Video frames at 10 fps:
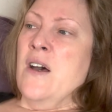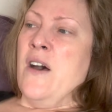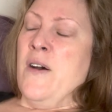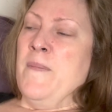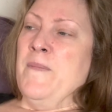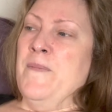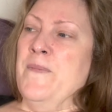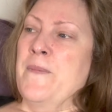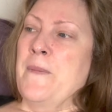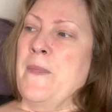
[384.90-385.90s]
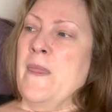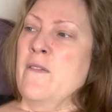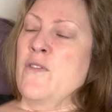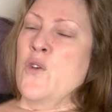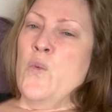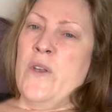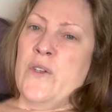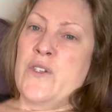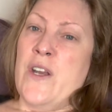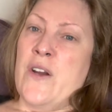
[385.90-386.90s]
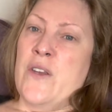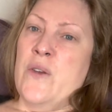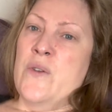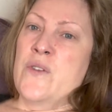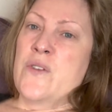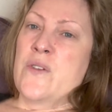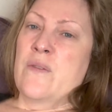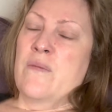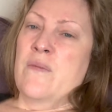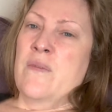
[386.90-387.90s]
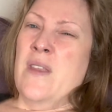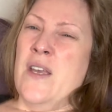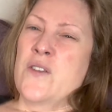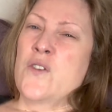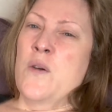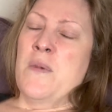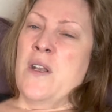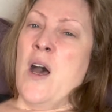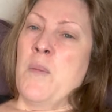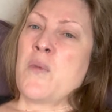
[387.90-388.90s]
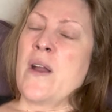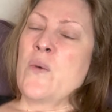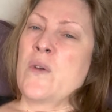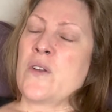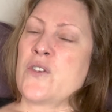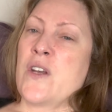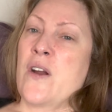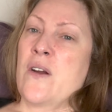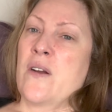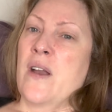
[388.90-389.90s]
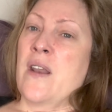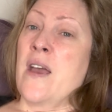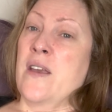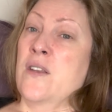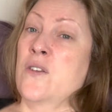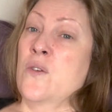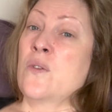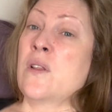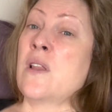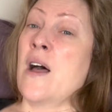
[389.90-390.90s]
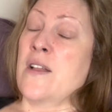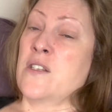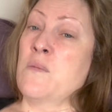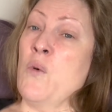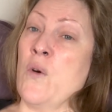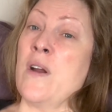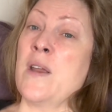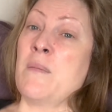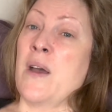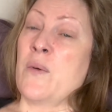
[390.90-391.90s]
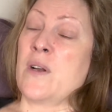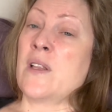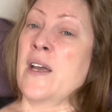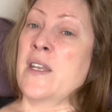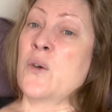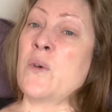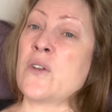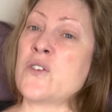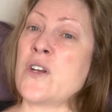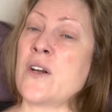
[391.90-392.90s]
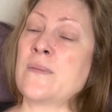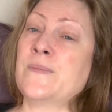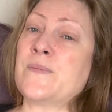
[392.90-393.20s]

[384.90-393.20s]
for the wheelchair use, they assume an upright wheelchair, and I can do lots more in my reclining wheelchair.